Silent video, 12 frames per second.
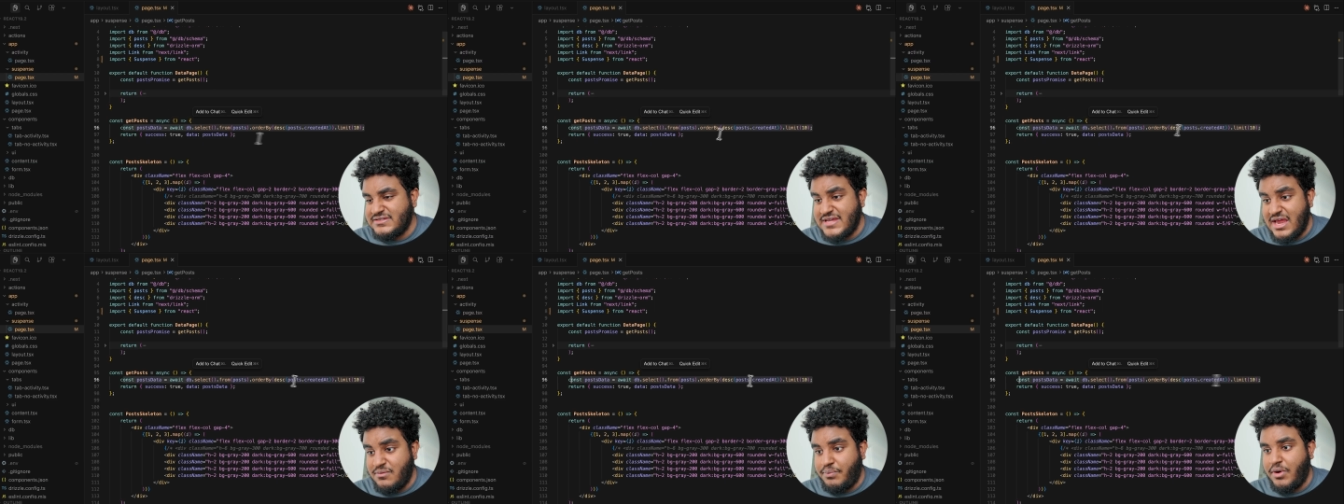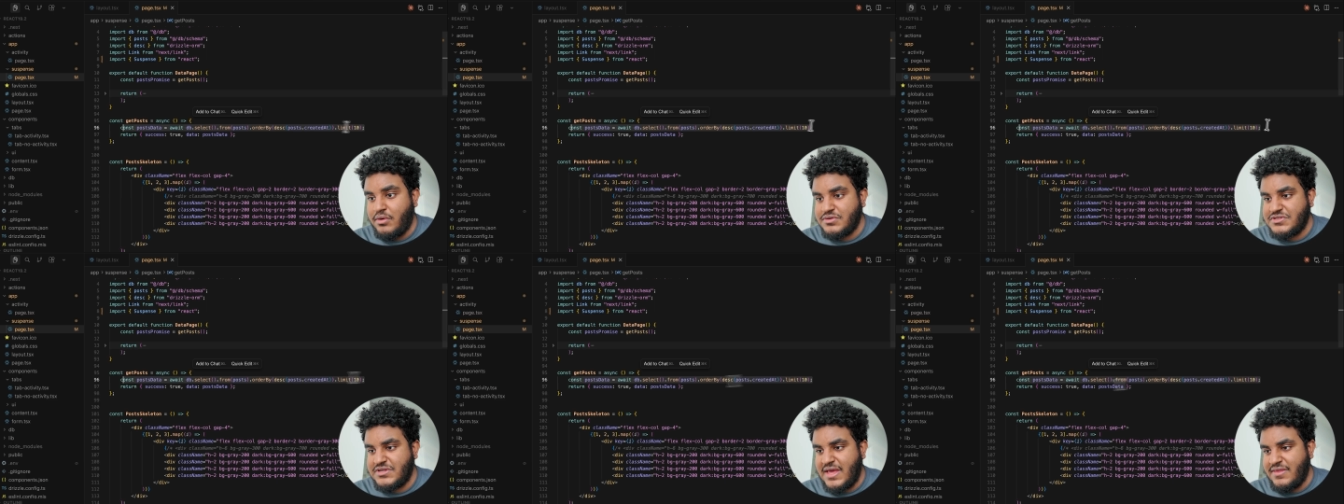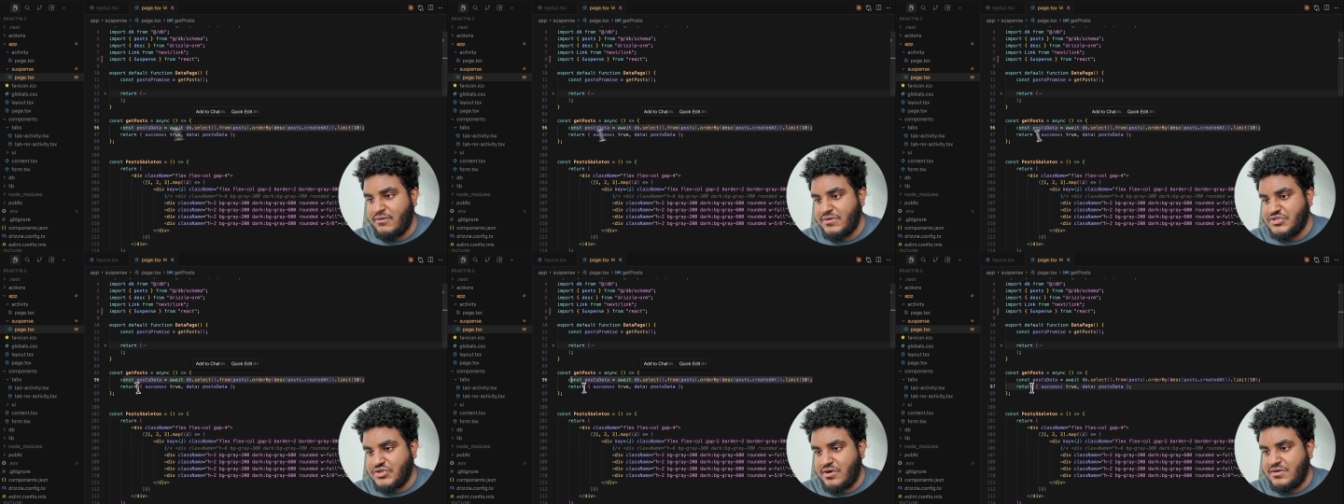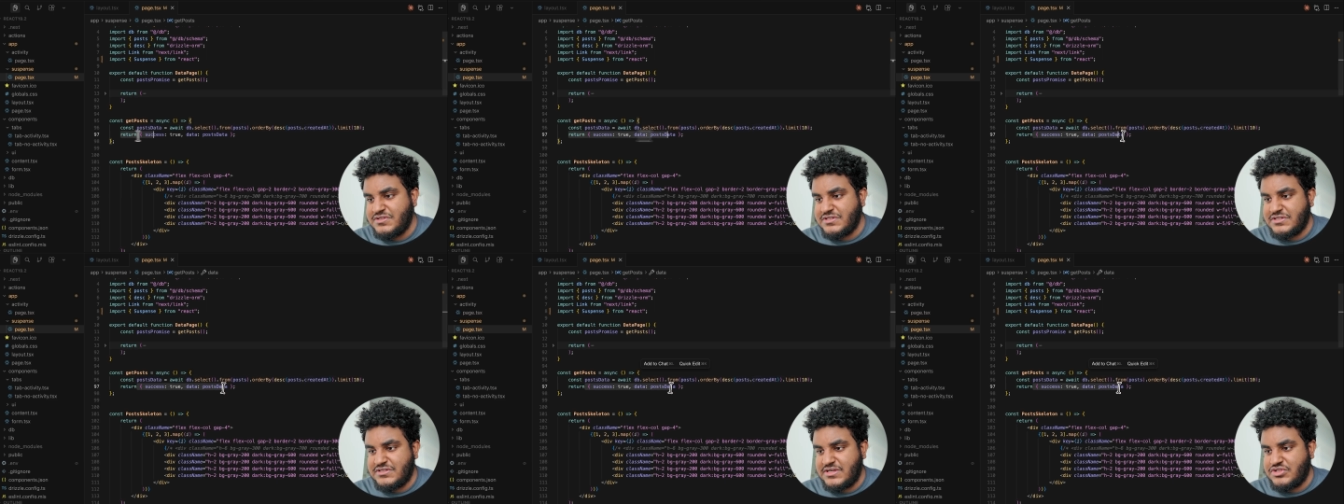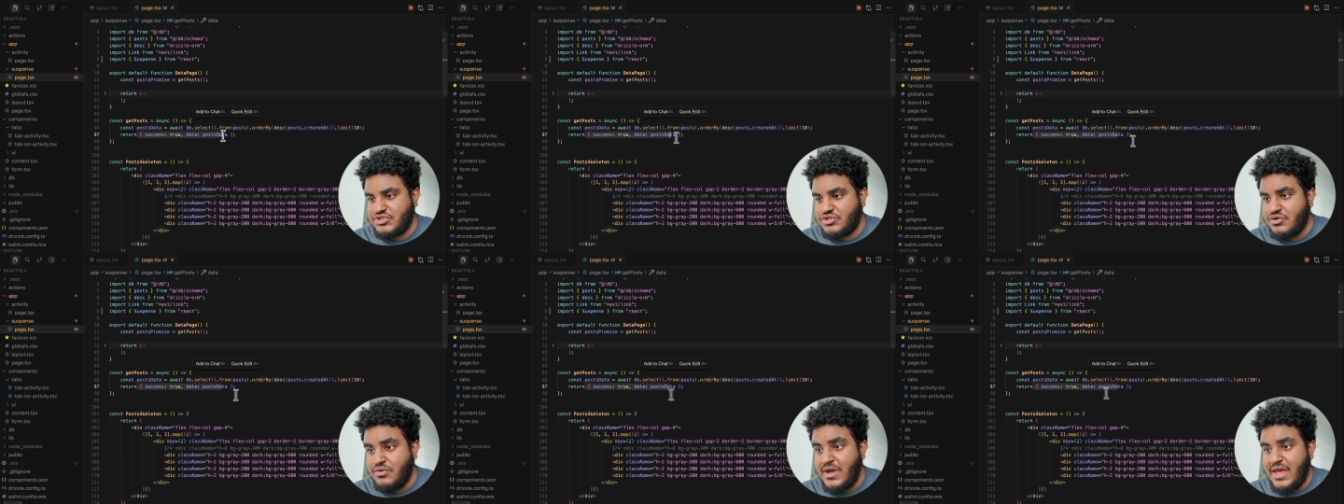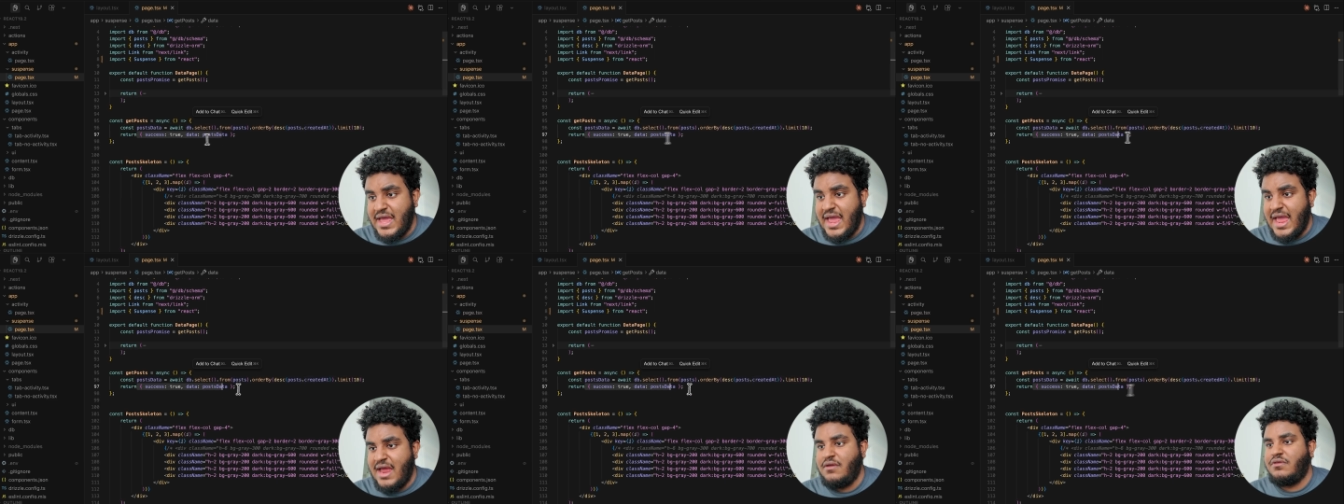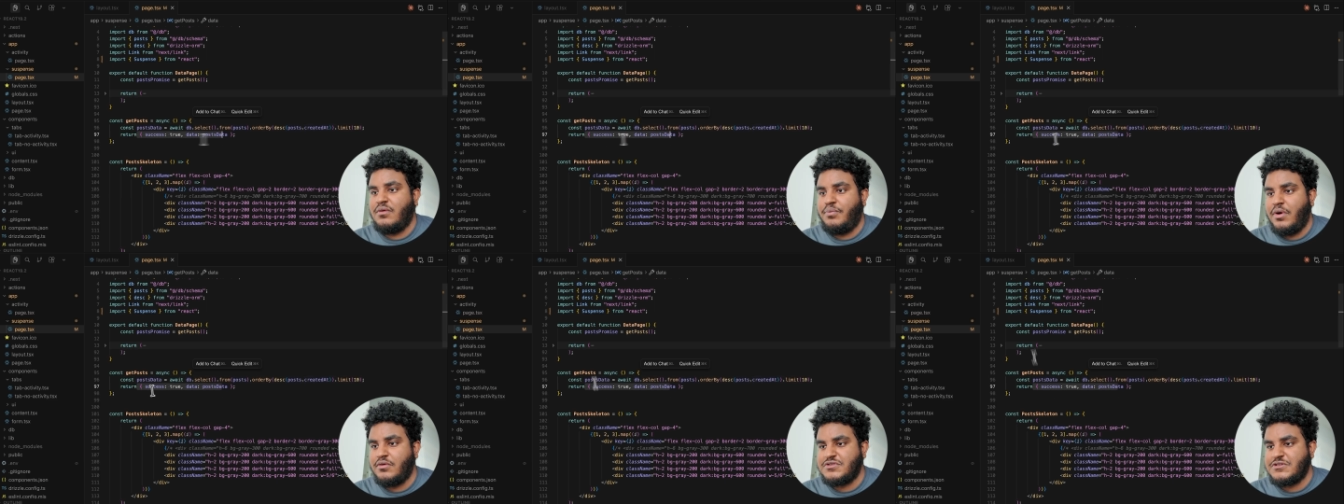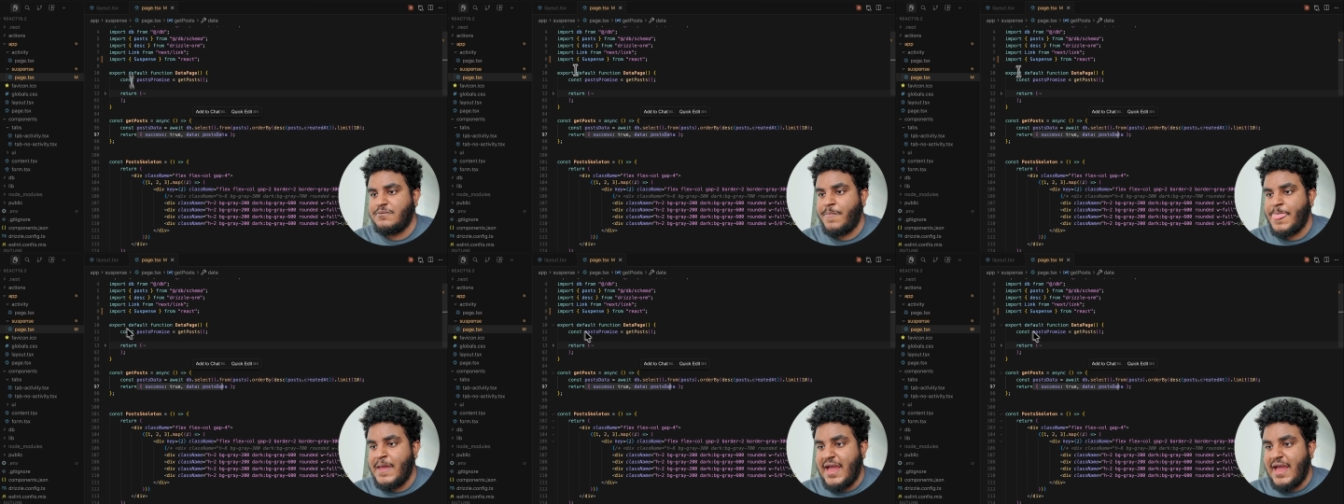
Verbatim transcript: 10 posts and then returns success true and the post.